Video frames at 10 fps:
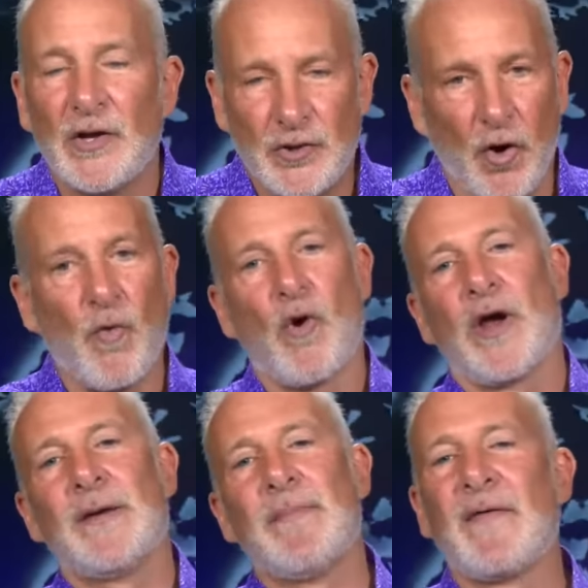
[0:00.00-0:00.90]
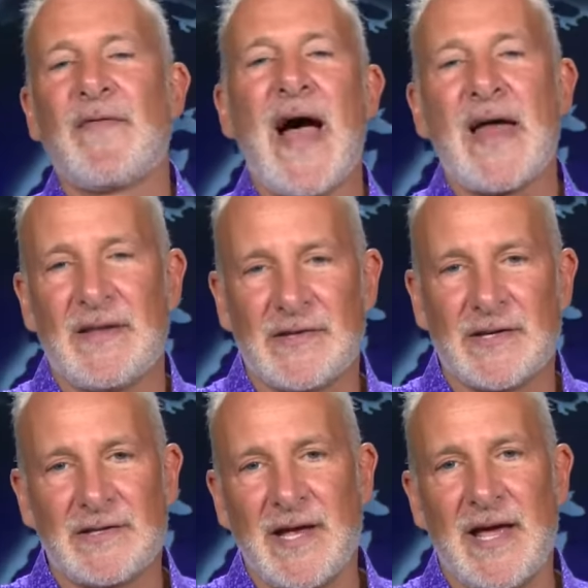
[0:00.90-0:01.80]
don't worry about that, it's
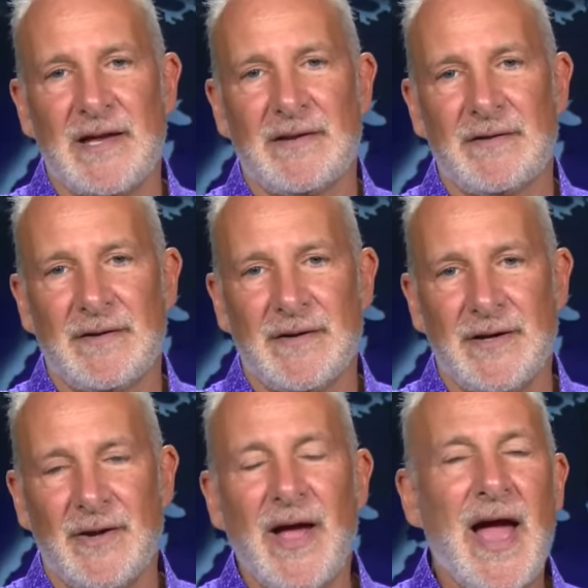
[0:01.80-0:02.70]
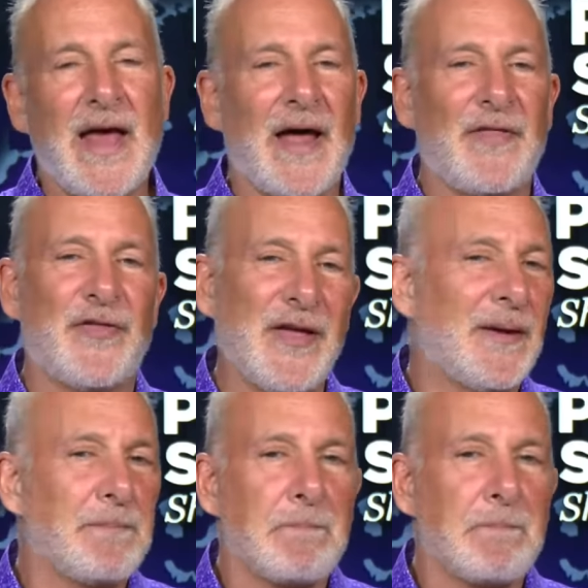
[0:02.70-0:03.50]
contained. You know? And I think